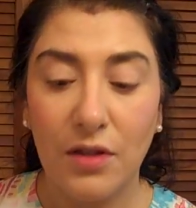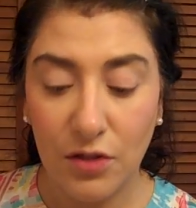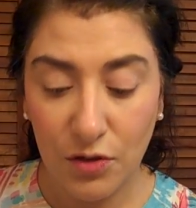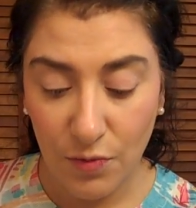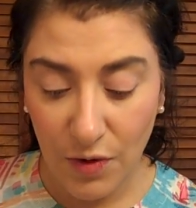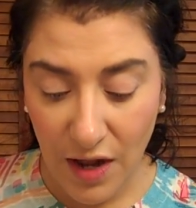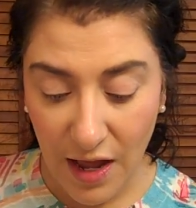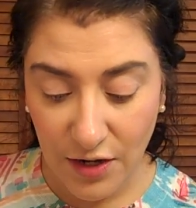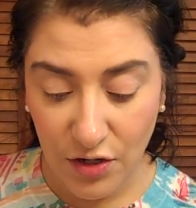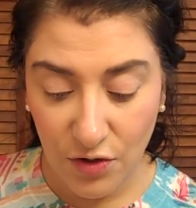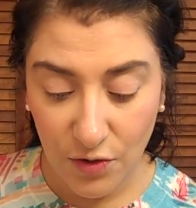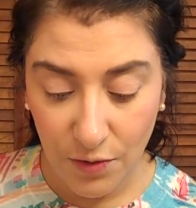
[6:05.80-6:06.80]
That's what I
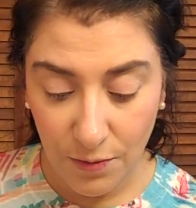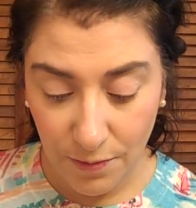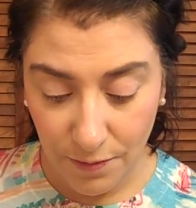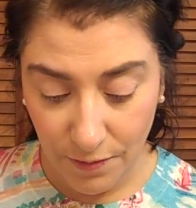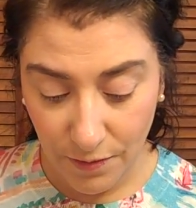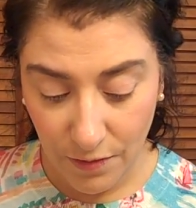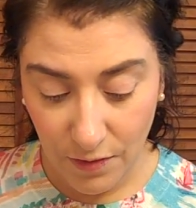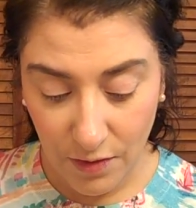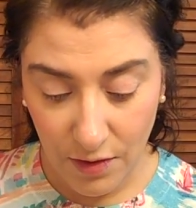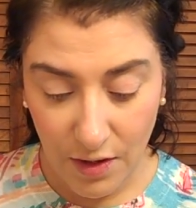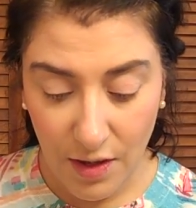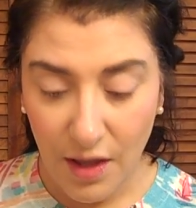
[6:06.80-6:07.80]
do.
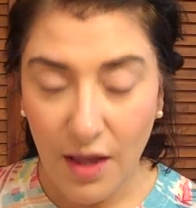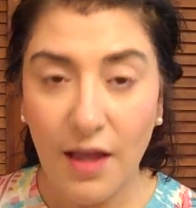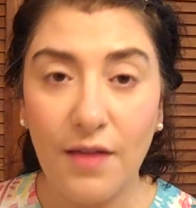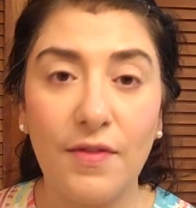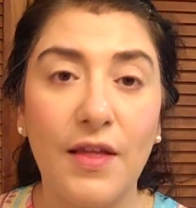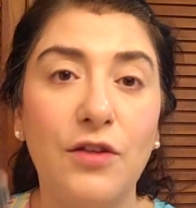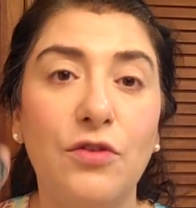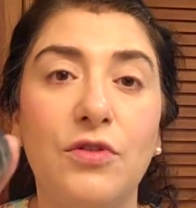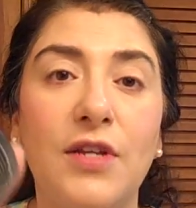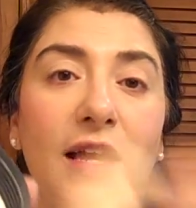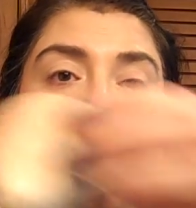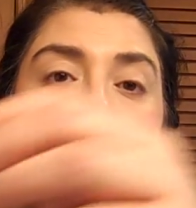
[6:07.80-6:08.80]
And then you
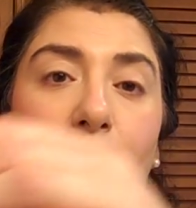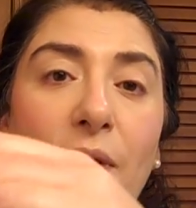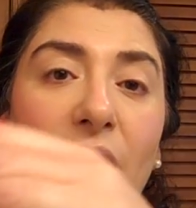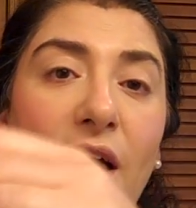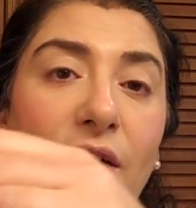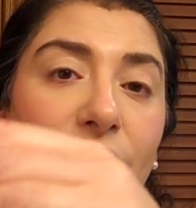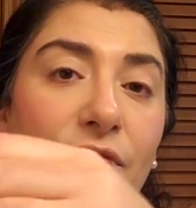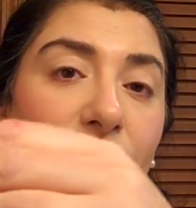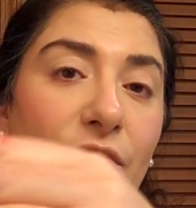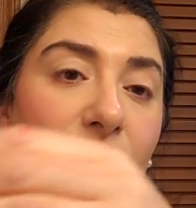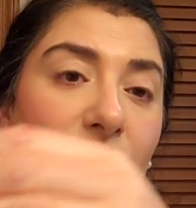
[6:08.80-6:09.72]
take the puff,